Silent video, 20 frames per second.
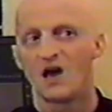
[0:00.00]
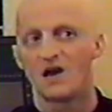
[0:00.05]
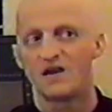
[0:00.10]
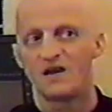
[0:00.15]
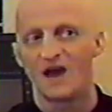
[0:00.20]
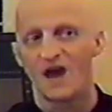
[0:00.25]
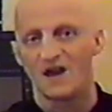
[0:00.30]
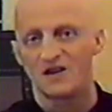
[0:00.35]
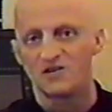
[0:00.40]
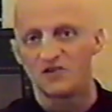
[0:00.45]

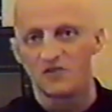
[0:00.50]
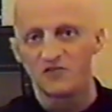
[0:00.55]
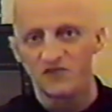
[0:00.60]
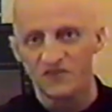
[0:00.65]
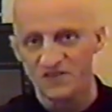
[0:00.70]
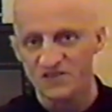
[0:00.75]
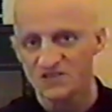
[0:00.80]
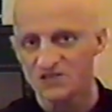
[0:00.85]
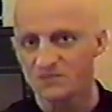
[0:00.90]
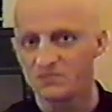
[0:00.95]
that the
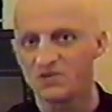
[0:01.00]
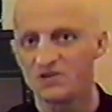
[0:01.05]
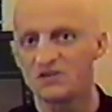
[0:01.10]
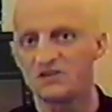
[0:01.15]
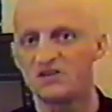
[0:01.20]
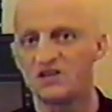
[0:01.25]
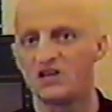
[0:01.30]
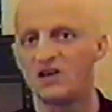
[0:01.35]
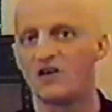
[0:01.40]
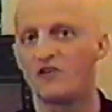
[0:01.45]

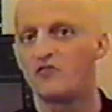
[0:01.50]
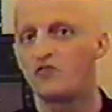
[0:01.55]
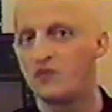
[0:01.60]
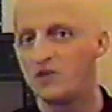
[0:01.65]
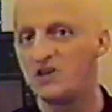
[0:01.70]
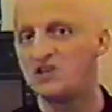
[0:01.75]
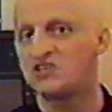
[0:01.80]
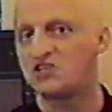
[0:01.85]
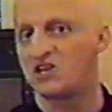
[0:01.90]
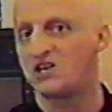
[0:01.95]
feasibility of
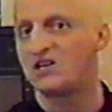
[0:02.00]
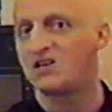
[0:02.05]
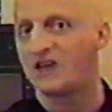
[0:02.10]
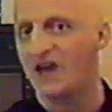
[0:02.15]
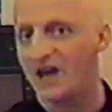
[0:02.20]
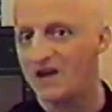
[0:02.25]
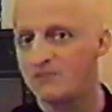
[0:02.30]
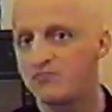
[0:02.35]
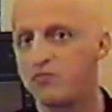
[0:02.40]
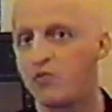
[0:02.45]
reaching
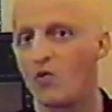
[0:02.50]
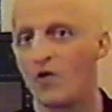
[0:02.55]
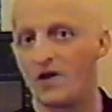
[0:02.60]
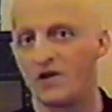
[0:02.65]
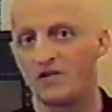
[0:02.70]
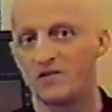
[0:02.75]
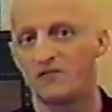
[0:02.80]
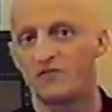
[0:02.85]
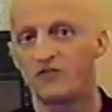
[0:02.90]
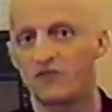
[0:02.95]
that
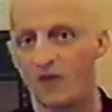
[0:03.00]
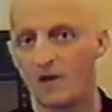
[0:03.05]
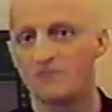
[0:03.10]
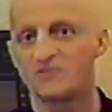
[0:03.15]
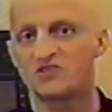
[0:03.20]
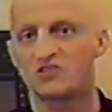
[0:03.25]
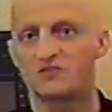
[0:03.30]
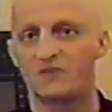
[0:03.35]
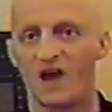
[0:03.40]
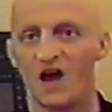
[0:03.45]
point
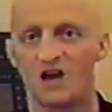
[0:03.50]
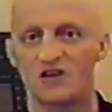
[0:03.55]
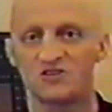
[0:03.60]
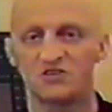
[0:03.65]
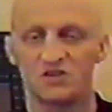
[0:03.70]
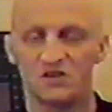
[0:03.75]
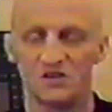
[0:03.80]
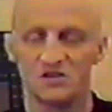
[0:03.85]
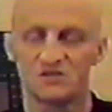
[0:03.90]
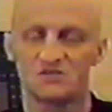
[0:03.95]
from
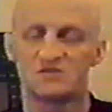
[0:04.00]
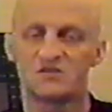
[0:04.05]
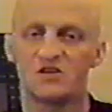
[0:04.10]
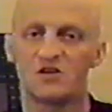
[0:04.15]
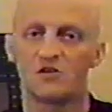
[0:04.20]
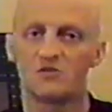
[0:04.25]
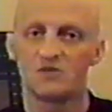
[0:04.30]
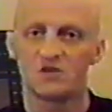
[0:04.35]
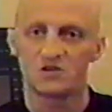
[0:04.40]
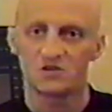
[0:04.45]
scratch is
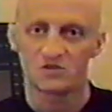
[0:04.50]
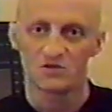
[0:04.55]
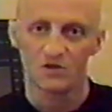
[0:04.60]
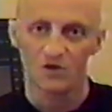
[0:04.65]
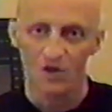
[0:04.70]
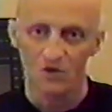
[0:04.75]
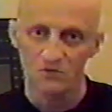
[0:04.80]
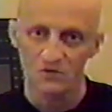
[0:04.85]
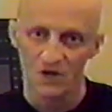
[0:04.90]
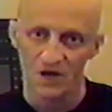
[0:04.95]

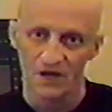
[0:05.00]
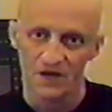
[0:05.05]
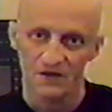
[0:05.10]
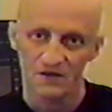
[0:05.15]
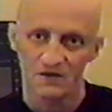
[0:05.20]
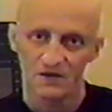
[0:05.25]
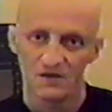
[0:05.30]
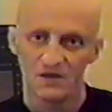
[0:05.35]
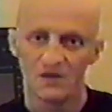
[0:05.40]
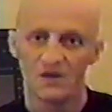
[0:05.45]
theoretical only.
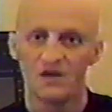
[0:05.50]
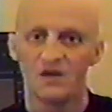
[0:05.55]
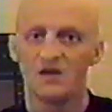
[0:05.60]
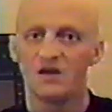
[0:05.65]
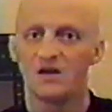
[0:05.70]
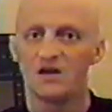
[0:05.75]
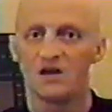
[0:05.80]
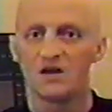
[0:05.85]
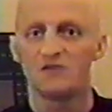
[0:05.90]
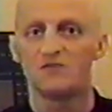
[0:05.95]

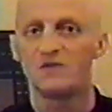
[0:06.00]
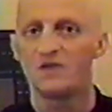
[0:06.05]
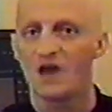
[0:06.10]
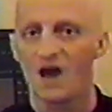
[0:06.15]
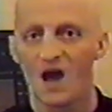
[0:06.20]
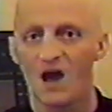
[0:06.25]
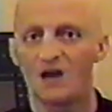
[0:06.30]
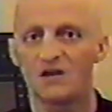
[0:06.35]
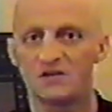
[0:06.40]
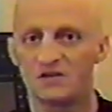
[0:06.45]
In
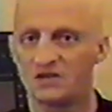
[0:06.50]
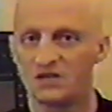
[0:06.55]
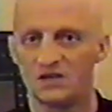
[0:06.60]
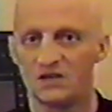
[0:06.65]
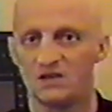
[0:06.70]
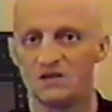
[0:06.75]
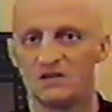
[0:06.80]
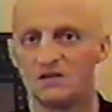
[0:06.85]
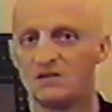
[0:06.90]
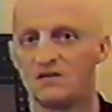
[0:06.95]
reality,
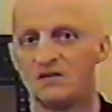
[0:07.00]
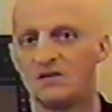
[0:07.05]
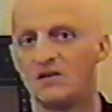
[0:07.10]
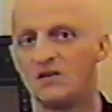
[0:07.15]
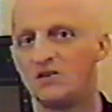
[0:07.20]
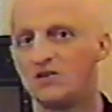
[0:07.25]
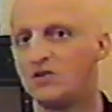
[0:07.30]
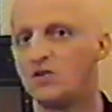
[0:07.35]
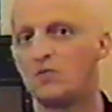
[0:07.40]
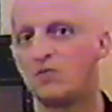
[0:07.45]

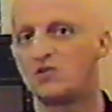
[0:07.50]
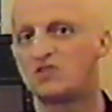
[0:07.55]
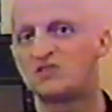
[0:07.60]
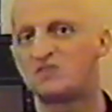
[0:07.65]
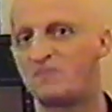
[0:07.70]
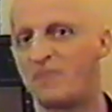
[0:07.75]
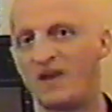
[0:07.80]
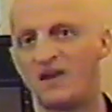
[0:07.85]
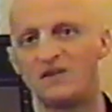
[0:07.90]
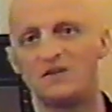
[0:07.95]
you would
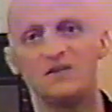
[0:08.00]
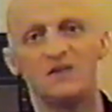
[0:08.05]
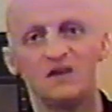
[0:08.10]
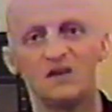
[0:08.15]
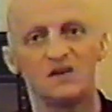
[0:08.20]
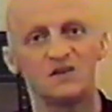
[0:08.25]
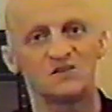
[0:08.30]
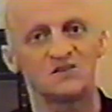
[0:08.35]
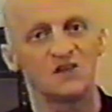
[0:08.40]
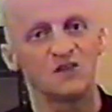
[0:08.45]
spend
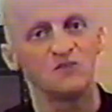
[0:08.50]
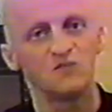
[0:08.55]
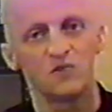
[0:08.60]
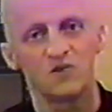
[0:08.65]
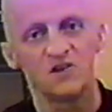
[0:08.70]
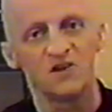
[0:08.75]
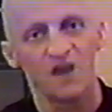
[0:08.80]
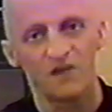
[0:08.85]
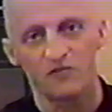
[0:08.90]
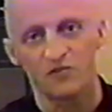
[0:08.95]
years and
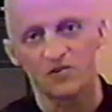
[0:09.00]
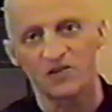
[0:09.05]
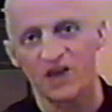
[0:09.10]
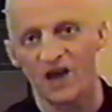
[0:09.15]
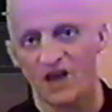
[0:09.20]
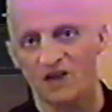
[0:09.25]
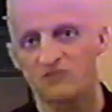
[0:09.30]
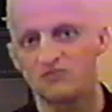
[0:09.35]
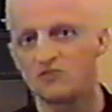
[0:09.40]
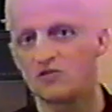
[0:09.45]
would never
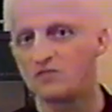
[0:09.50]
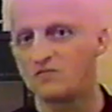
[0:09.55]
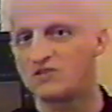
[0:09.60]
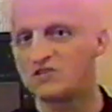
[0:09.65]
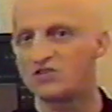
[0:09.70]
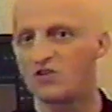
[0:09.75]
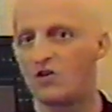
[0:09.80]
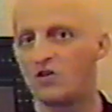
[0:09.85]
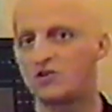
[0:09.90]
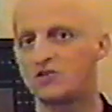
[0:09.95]
get the
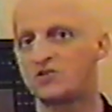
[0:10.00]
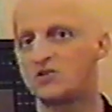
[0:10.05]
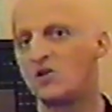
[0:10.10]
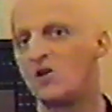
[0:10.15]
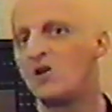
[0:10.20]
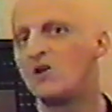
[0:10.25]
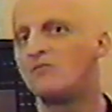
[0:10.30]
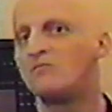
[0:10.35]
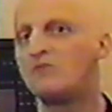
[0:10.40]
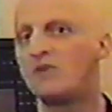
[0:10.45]
result
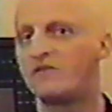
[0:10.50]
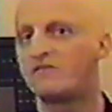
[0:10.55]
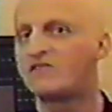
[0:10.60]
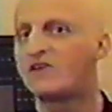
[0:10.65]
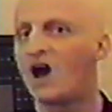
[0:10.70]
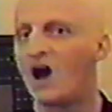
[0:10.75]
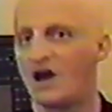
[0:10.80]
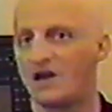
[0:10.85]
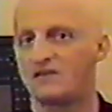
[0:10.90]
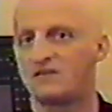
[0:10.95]
we've
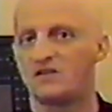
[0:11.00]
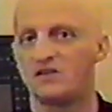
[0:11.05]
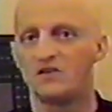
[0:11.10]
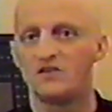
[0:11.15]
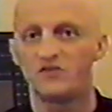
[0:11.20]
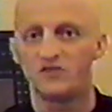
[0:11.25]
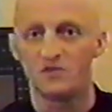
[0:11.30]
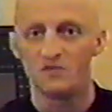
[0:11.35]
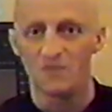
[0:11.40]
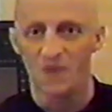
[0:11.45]
got in
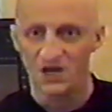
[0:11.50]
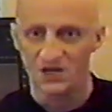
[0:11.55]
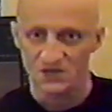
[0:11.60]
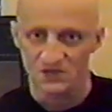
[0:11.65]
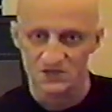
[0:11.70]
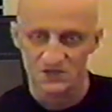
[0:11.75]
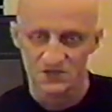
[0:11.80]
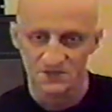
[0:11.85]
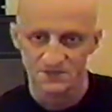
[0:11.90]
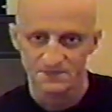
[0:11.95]
a few
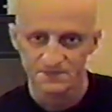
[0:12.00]
minutes.